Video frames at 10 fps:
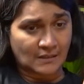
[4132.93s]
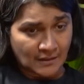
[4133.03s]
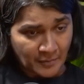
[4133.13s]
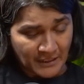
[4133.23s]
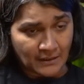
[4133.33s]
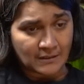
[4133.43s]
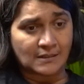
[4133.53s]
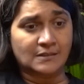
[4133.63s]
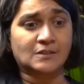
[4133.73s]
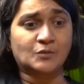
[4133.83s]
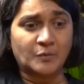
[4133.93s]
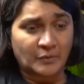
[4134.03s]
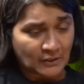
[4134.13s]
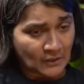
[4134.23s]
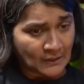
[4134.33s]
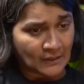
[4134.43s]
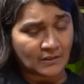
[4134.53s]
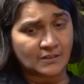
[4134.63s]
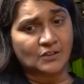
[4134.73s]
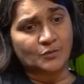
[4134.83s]
in the medical sciences, people in clinical
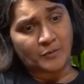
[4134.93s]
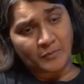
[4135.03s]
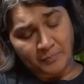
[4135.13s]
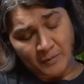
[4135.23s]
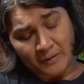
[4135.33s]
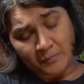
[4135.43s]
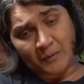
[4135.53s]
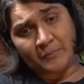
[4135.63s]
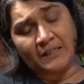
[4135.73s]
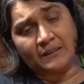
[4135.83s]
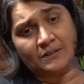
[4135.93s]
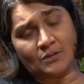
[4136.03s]
research, people in public health.